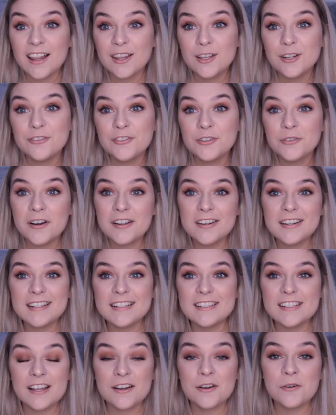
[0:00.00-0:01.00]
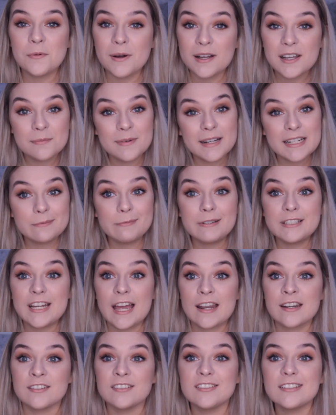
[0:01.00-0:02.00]
Hello everyone, so welcome back to my
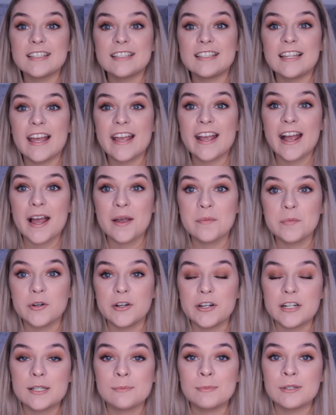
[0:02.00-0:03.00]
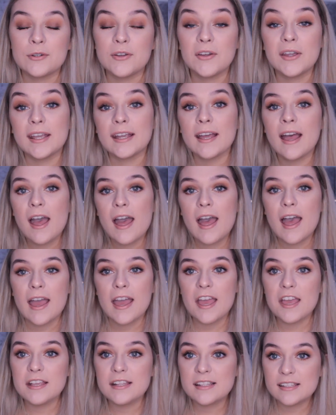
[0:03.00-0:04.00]
channel. Today I'm going to be doing
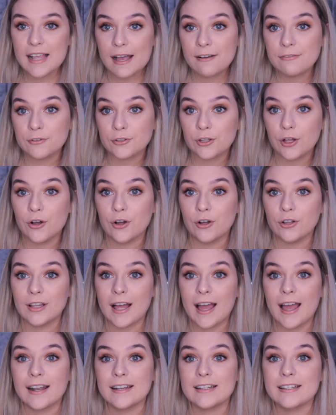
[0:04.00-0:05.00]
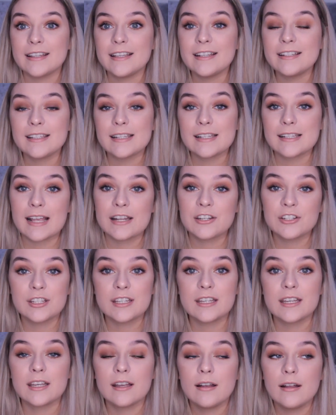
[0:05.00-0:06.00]
a Zaful haul and this is
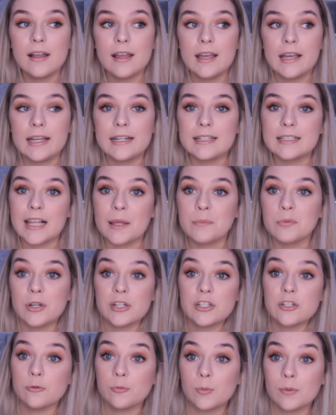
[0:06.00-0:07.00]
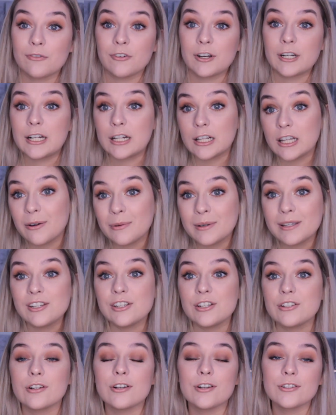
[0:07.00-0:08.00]
actually in collaboration with my friend Chloe.
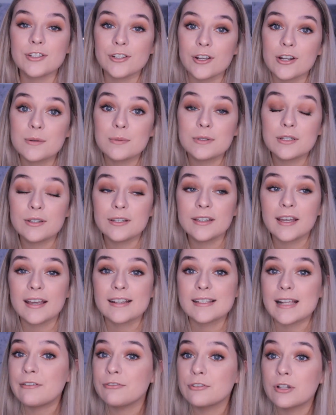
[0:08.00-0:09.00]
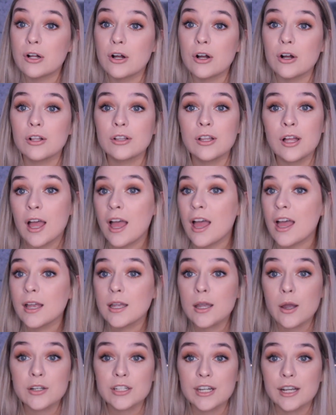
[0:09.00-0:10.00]
She's also going to be doing a Zaful haul.
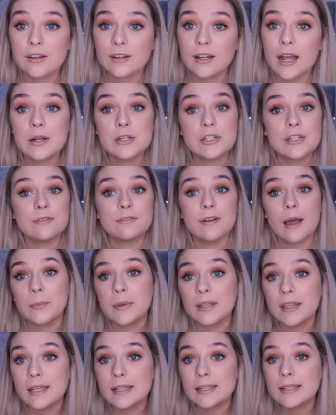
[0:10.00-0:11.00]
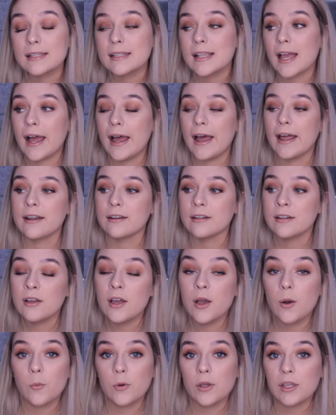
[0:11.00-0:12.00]
Go and check her out, she's fabulous and
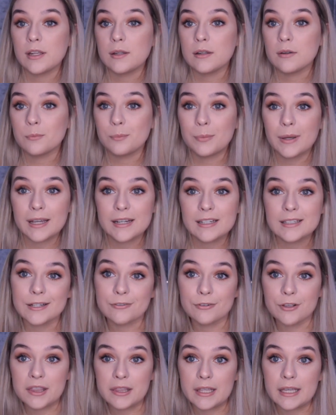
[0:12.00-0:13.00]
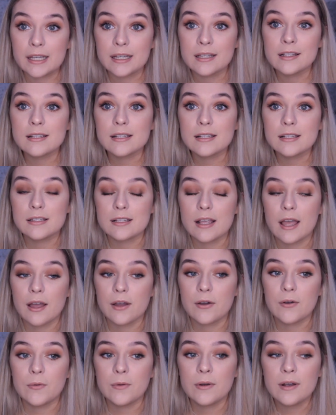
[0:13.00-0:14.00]
we picked different things.
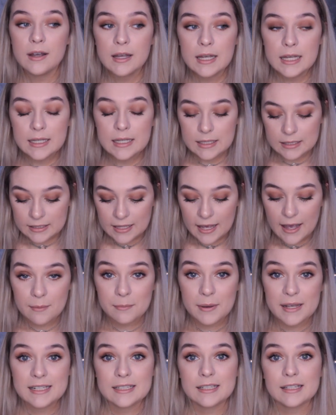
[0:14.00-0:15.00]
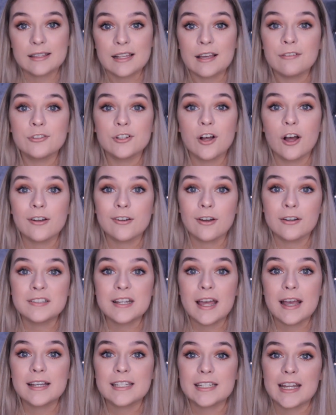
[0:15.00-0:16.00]
So yeah, basically Zaful got in
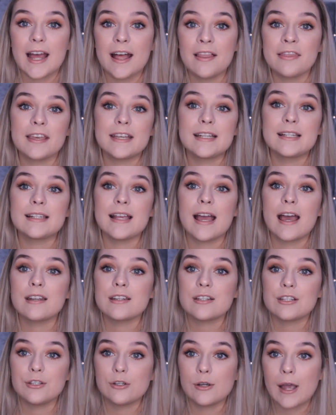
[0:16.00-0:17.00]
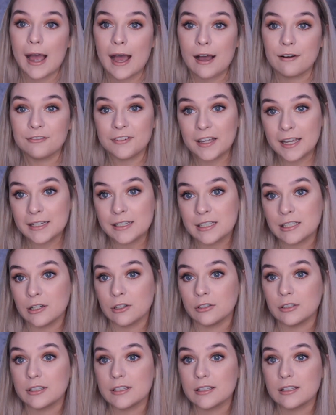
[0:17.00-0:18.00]
contact and they said you have
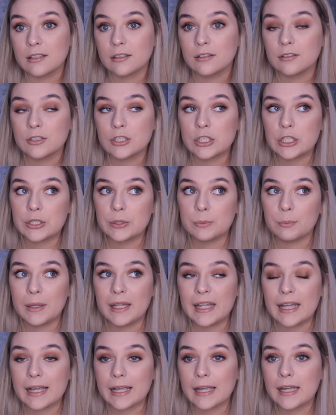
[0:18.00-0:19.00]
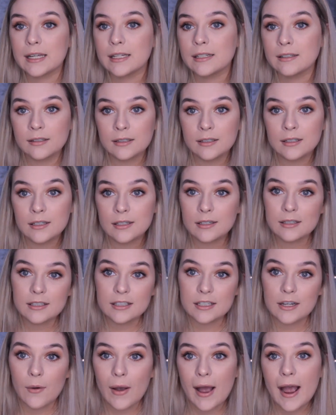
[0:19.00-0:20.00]
$80 to pick,
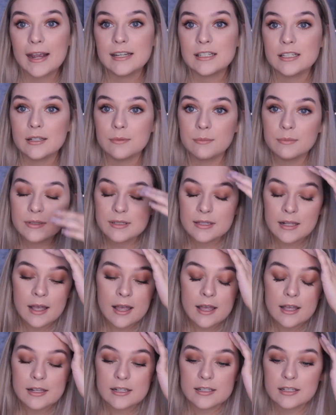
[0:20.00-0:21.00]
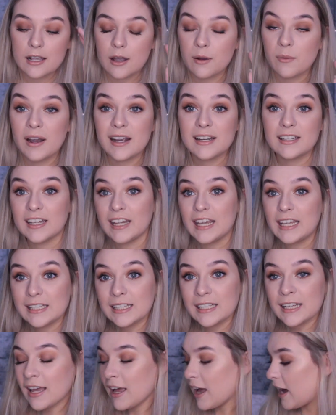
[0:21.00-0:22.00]
you know, items. So I
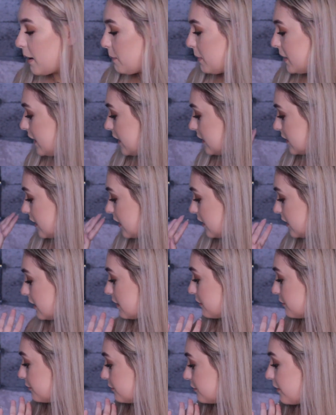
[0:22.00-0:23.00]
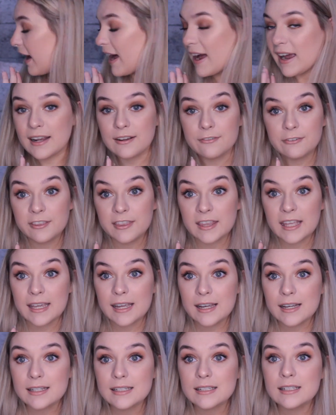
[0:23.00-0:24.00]
did I picked I think five
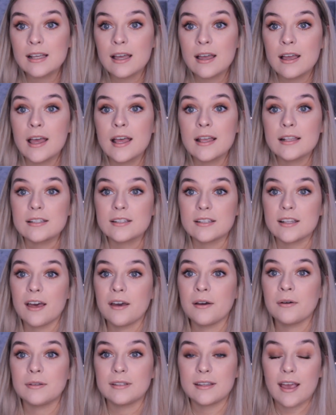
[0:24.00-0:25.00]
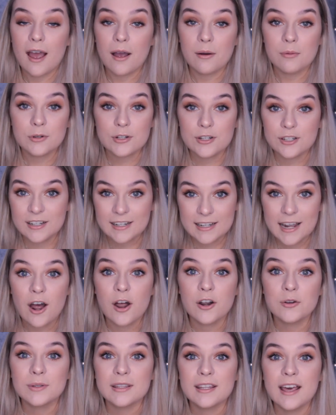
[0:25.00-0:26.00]
things so yeah we're just gonna get
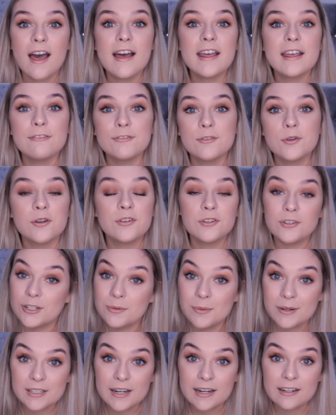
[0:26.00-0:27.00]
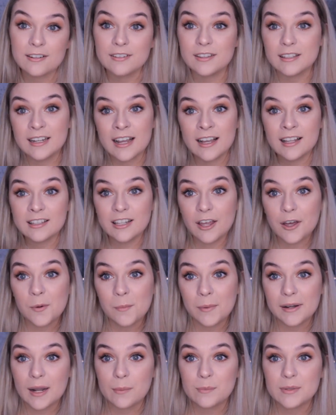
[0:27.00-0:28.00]
on with that if you're new to my channel then
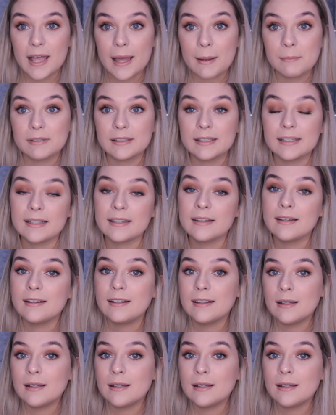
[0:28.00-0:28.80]
hello my name's Emilee